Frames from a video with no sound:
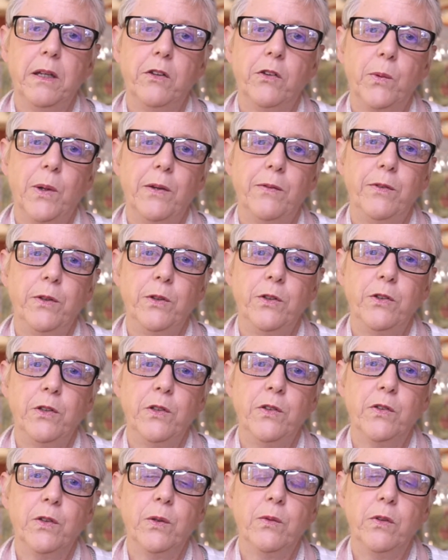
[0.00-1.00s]
as
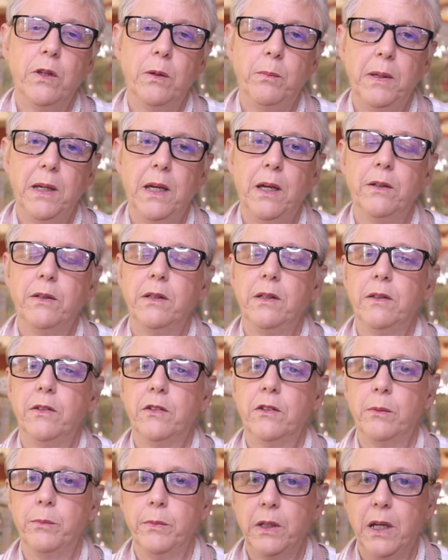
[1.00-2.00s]
refugees over the mountains,
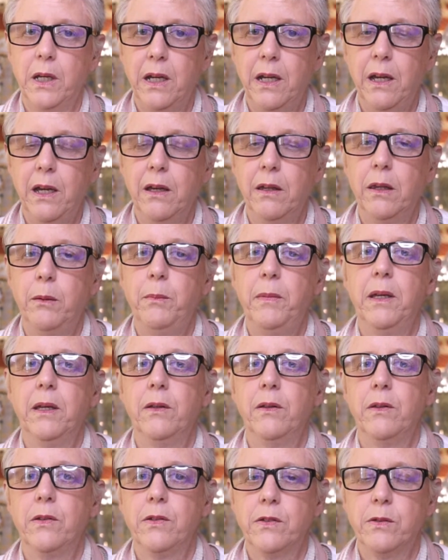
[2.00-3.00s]
some dying on the
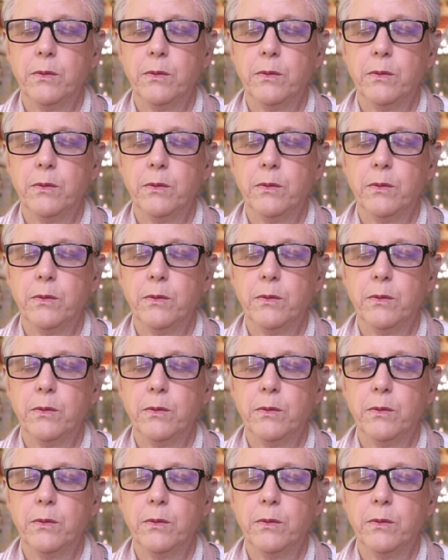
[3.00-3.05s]
mountains,